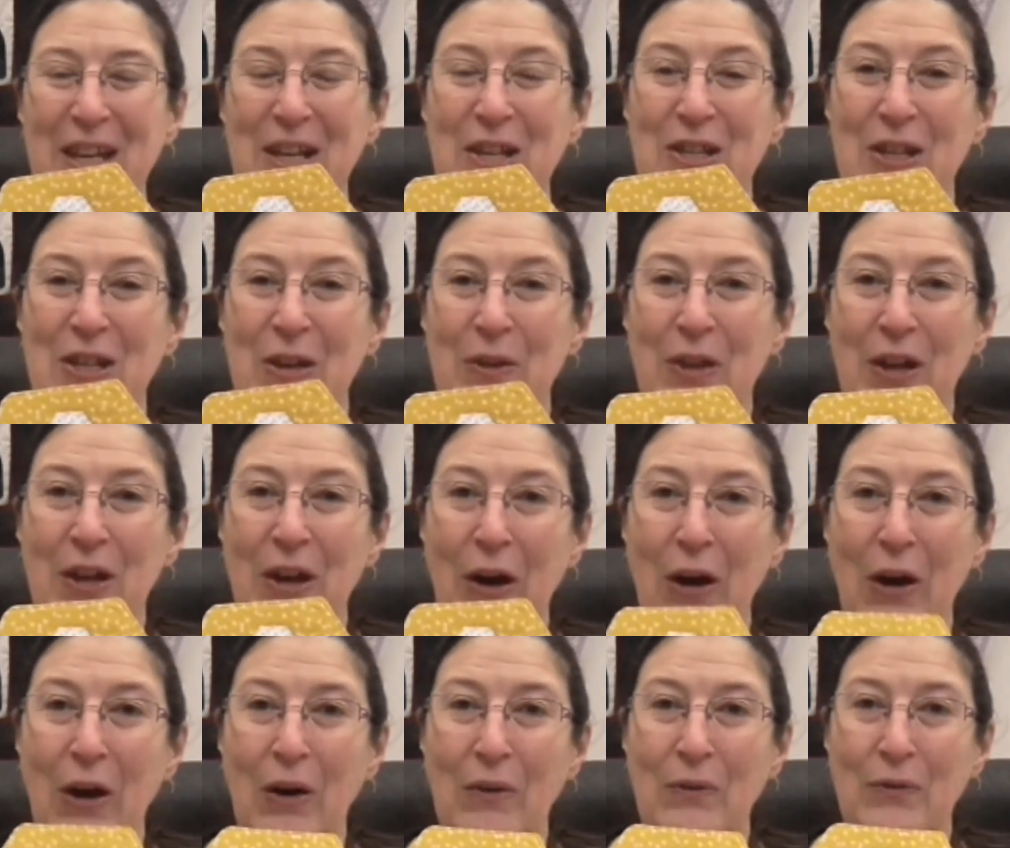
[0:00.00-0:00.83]
so
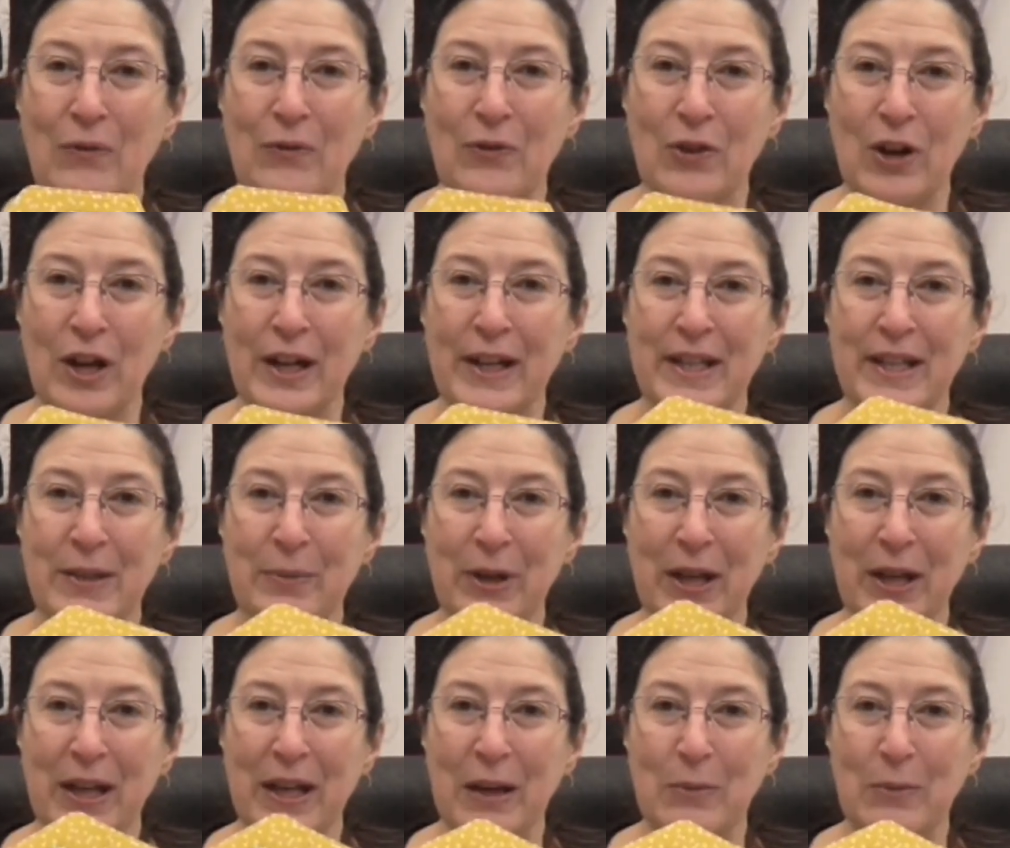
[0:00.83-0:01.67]
that on Friday
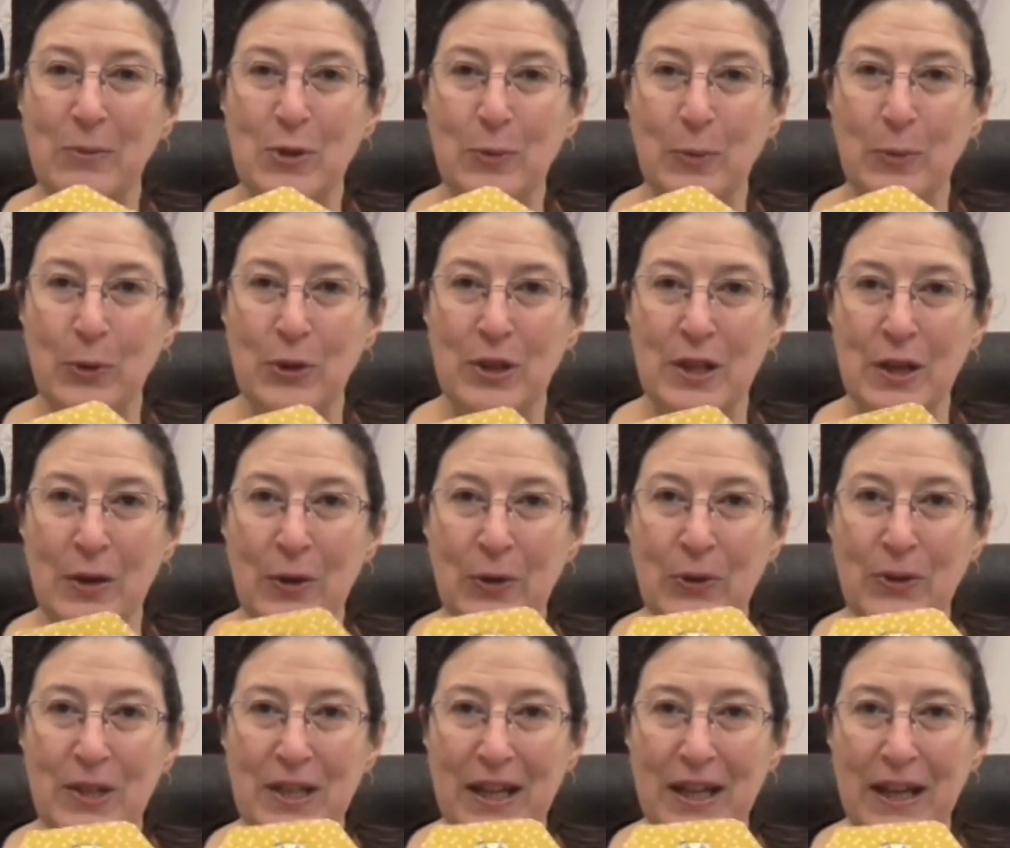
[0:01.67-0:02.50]
when it comes to putting it
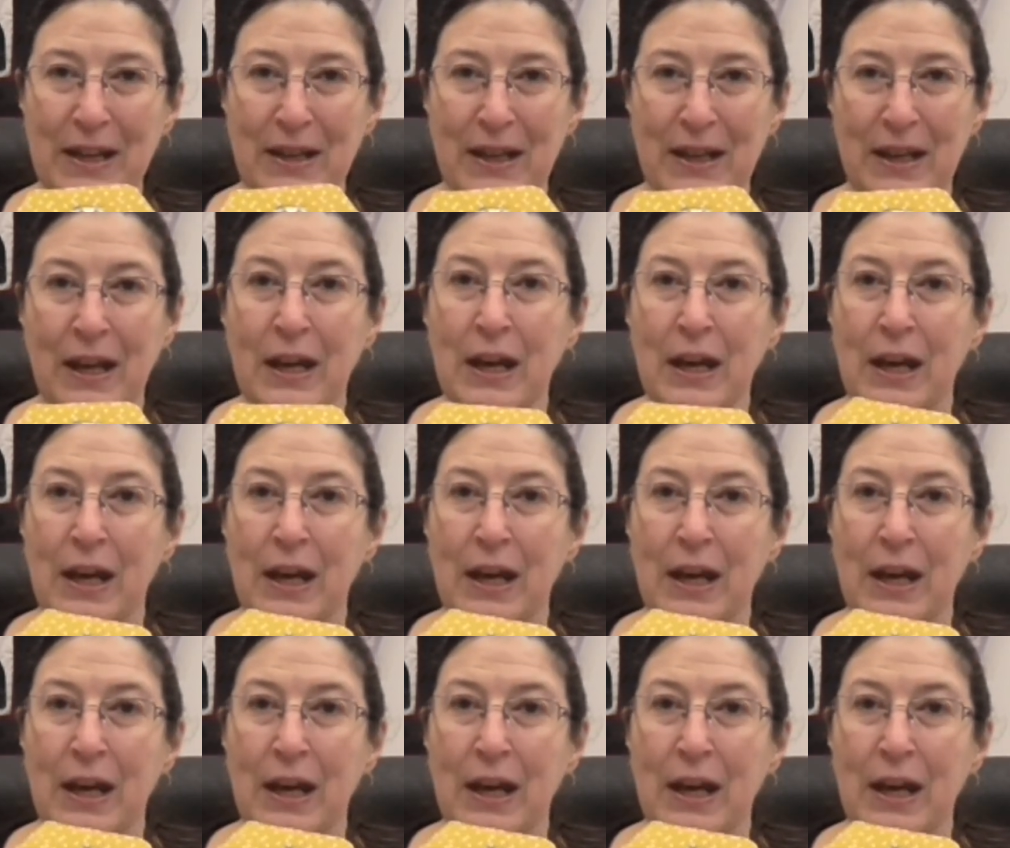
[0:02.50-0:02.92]
all together,